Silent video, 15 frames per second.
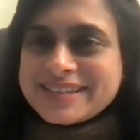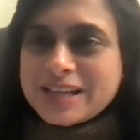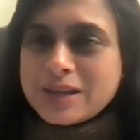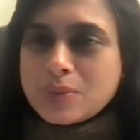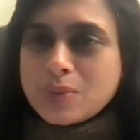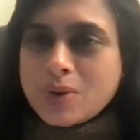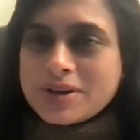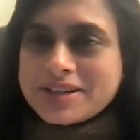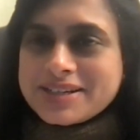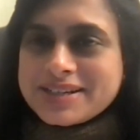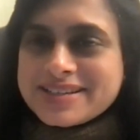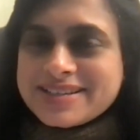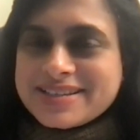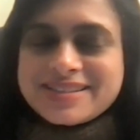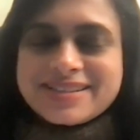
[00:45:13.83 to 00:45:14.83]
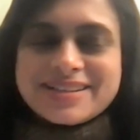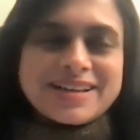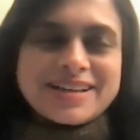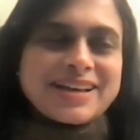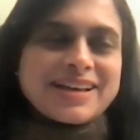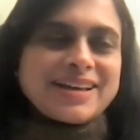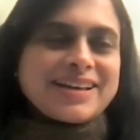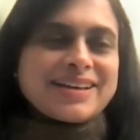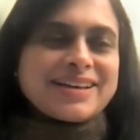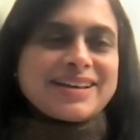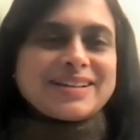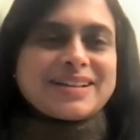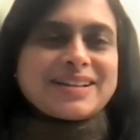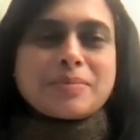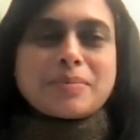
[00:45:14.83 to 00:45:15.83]
tell what it is.
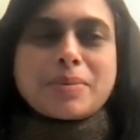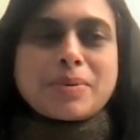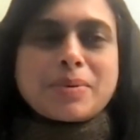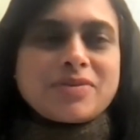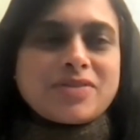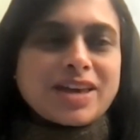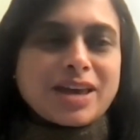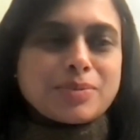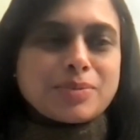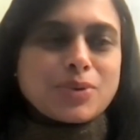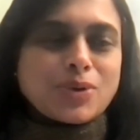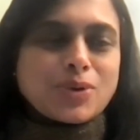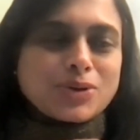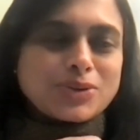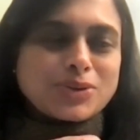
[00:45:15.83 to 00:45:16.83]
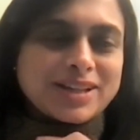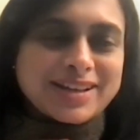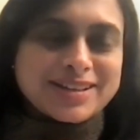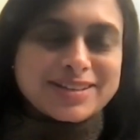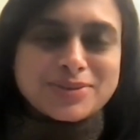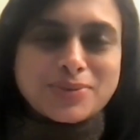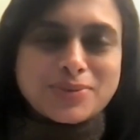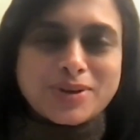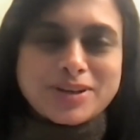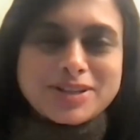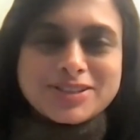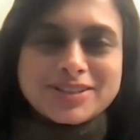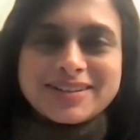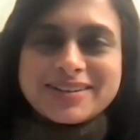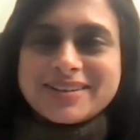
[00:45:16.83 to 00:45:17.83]
Then maybe we can move on to the next
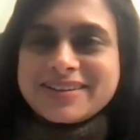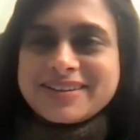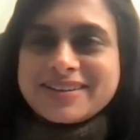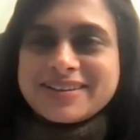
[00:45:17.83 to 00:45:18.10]
question.